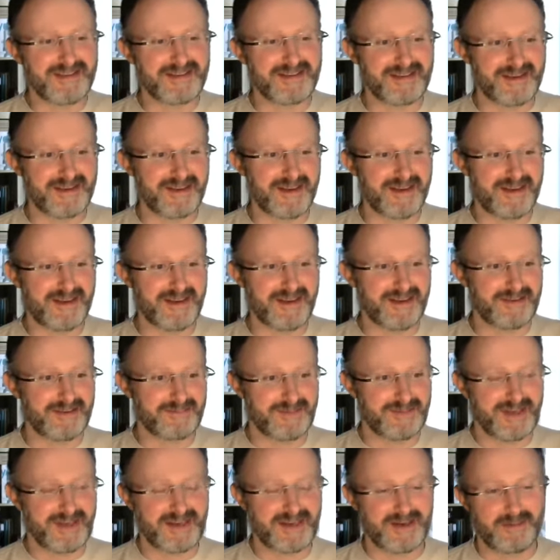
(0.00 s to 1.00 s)
as a
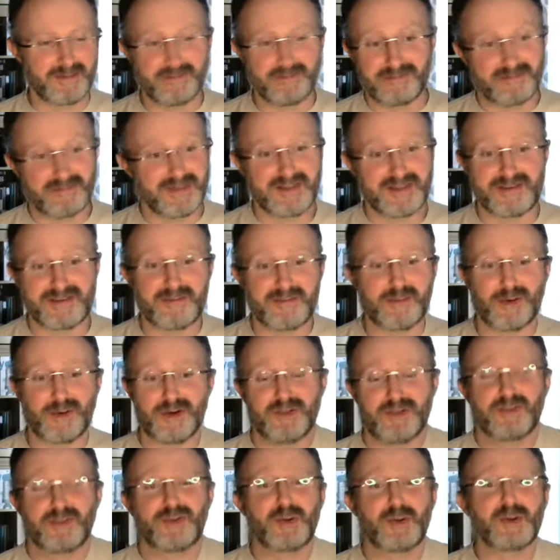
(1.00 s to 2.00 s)
um, as a
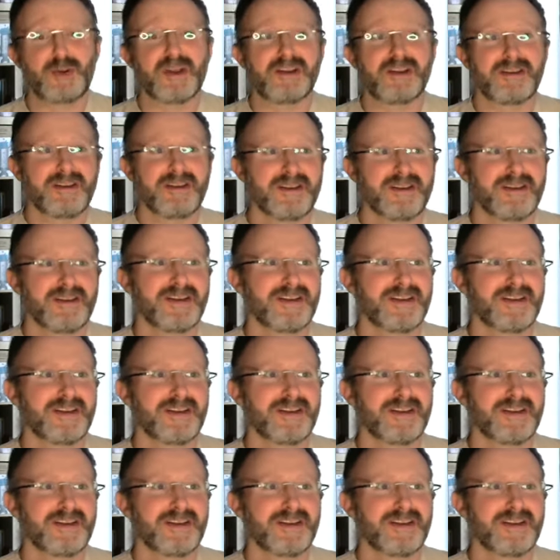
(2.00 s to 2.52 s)
foreign student,